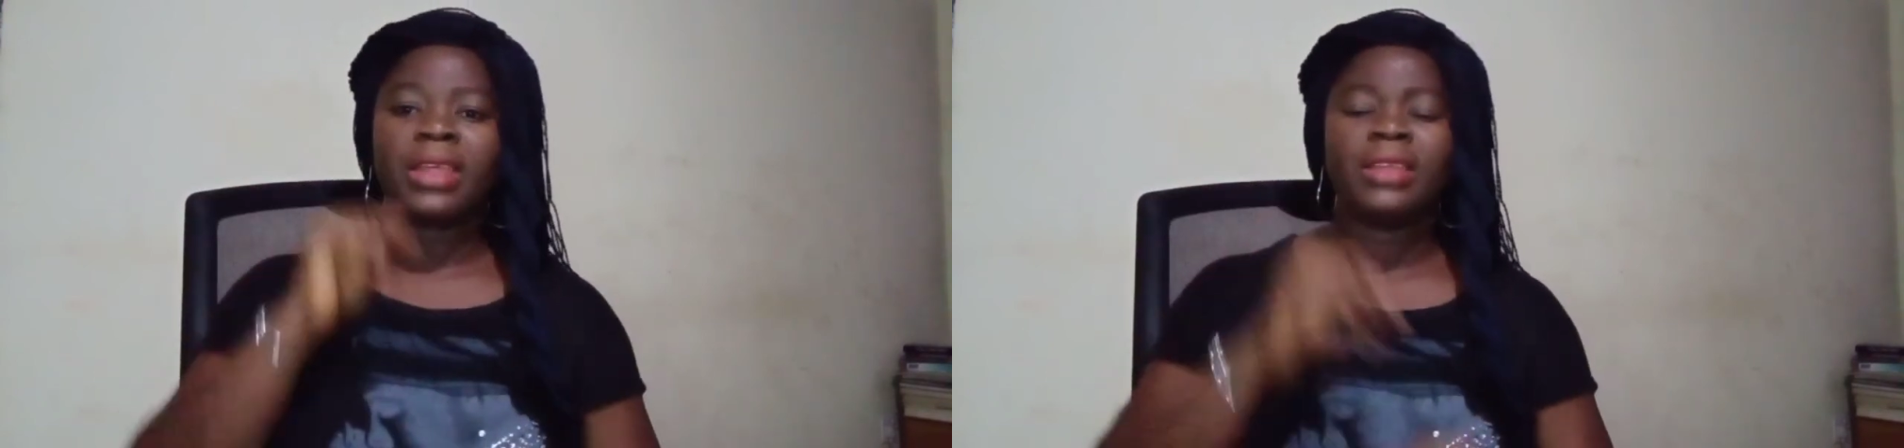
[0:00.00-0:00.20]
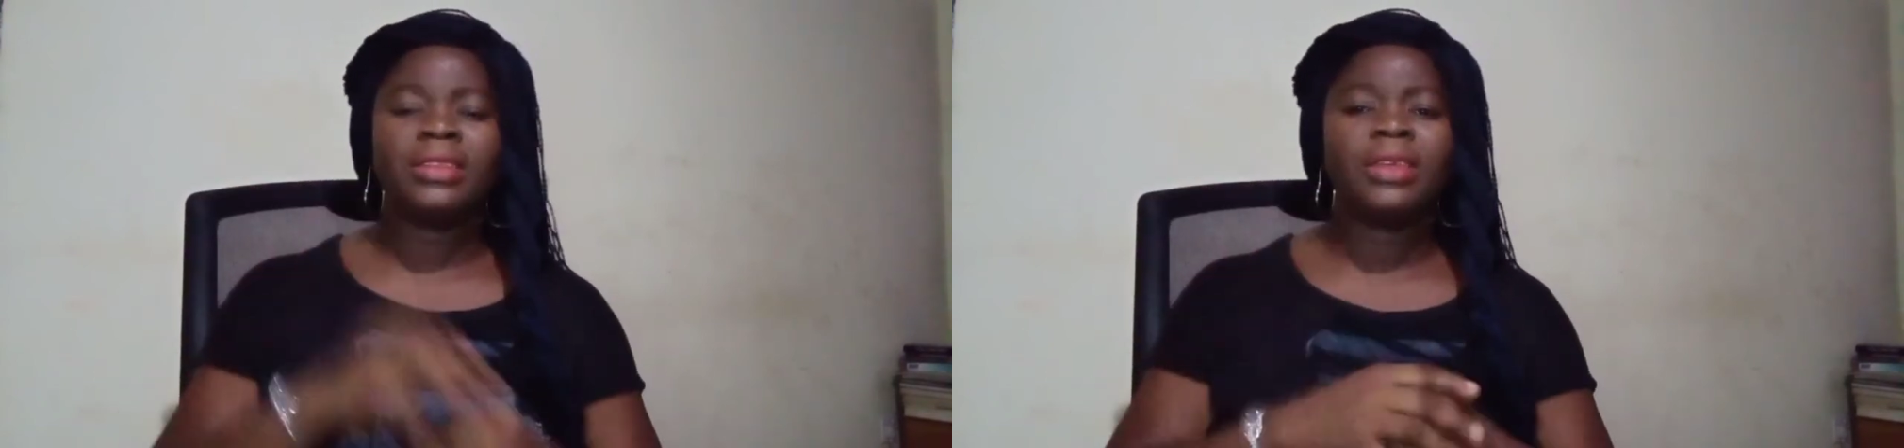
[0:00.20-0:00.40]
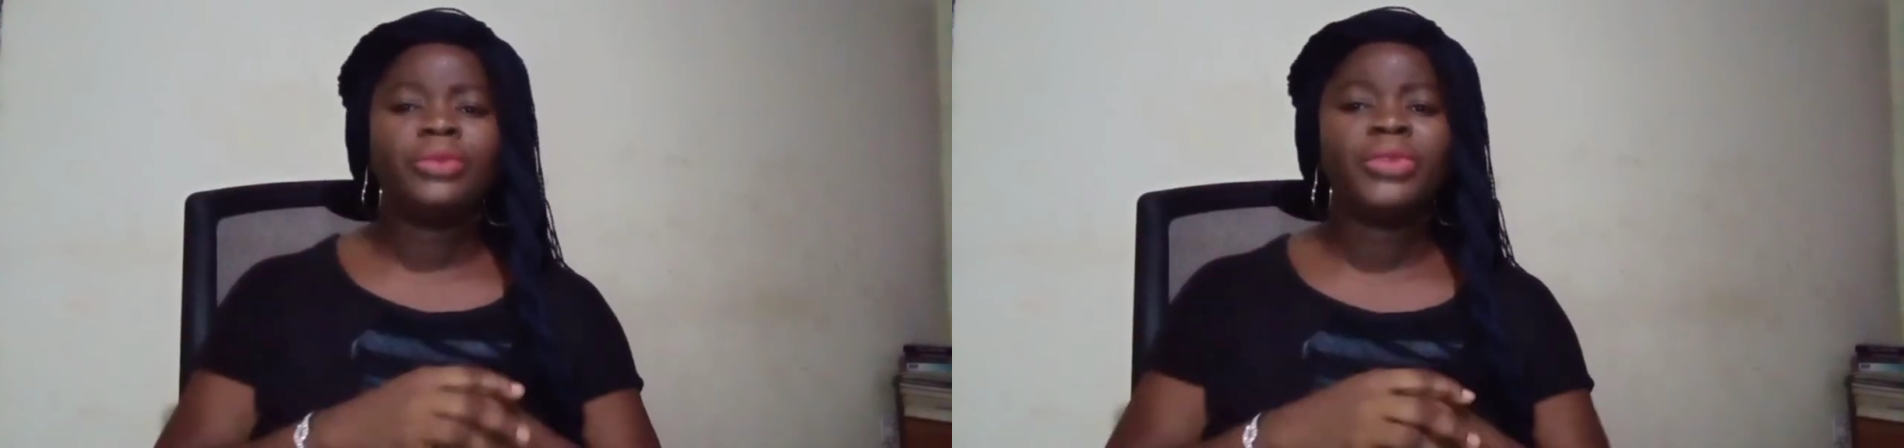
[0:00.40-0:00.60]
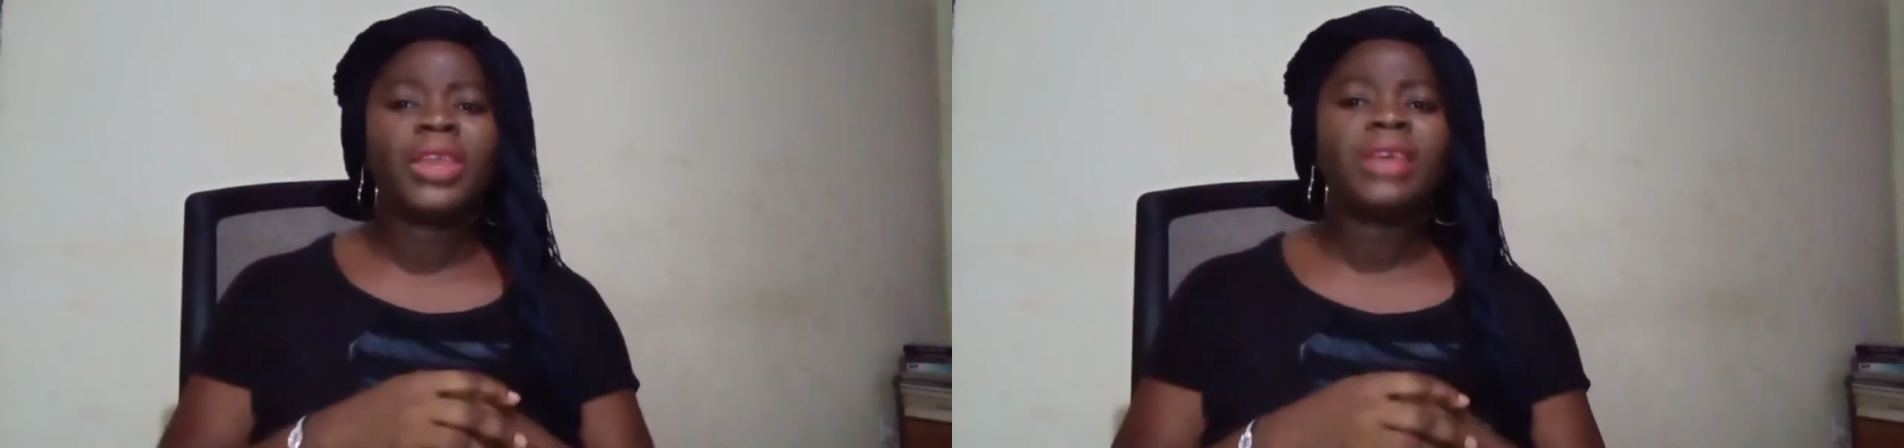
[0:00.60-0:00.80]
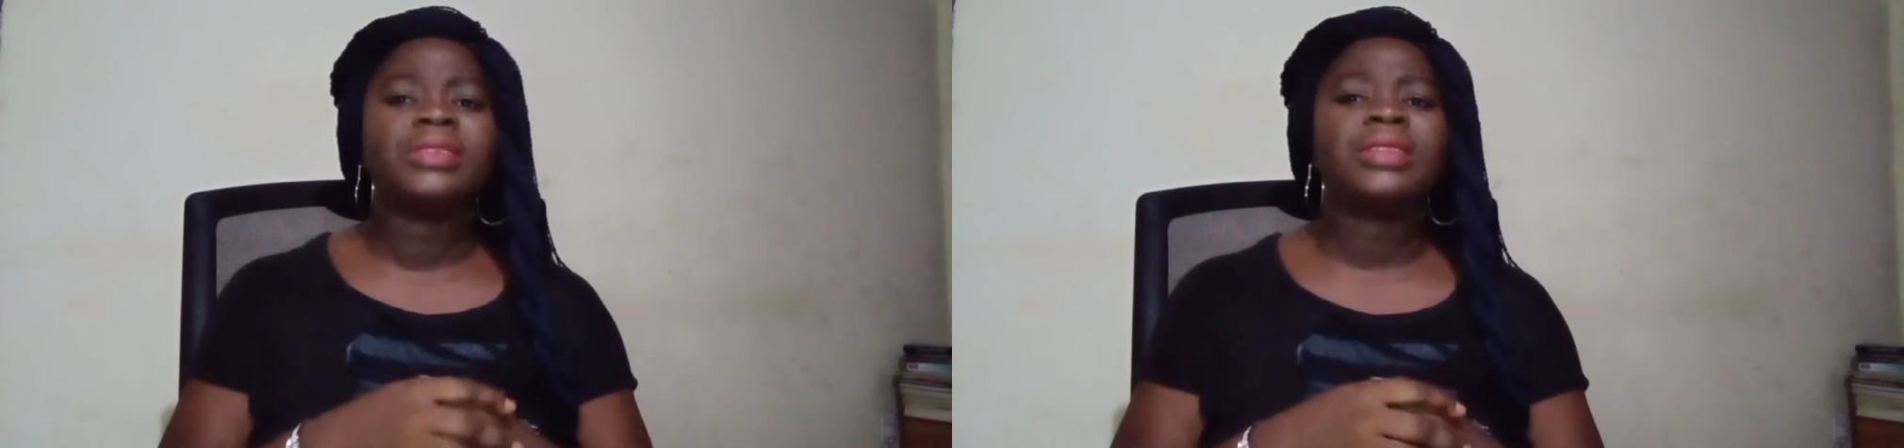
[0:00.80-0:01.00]
and then
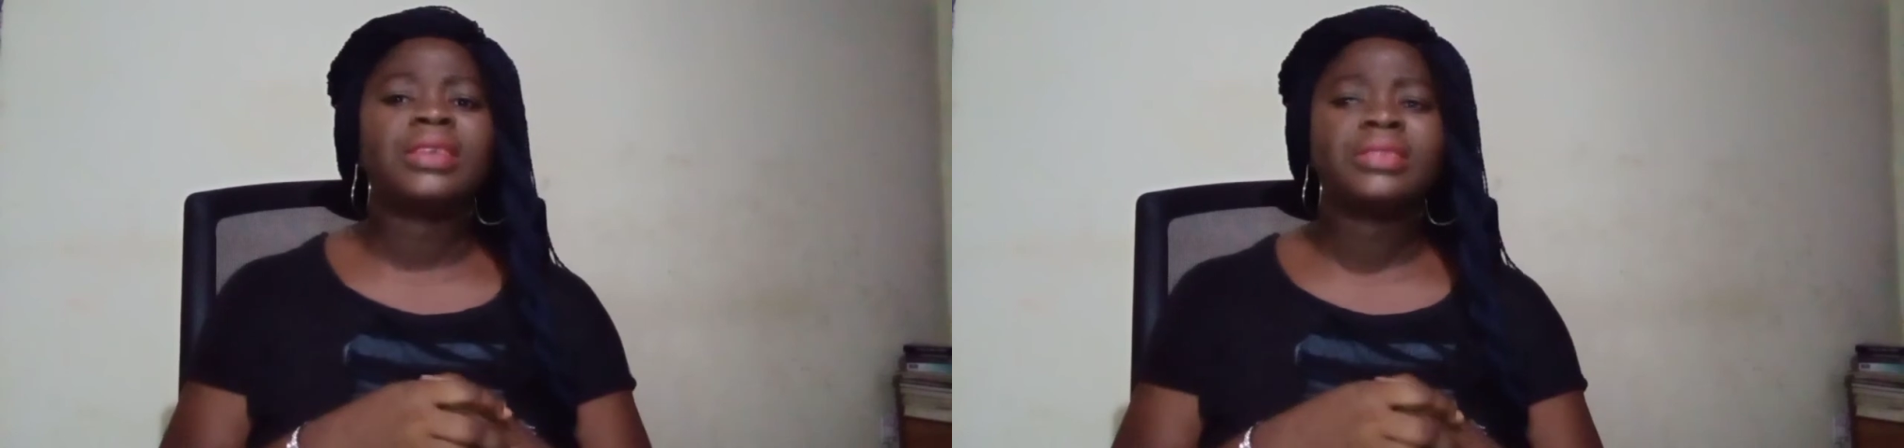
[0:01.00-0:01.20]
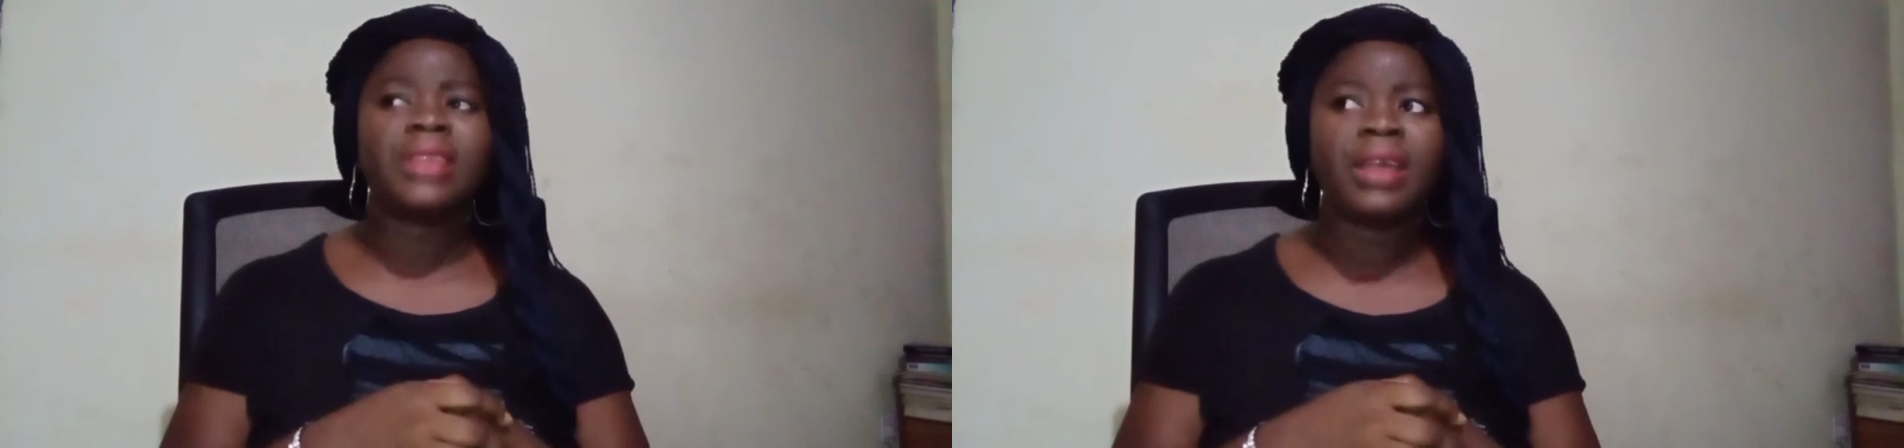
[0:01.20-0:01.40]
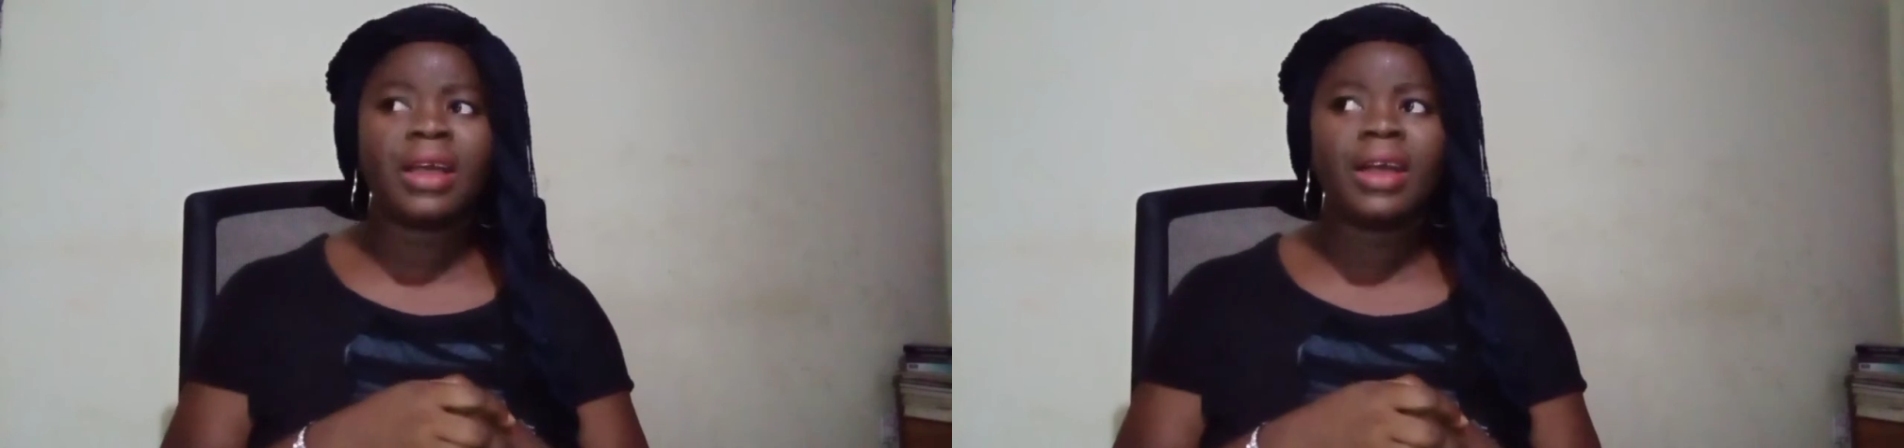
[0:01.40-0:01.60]
we understand,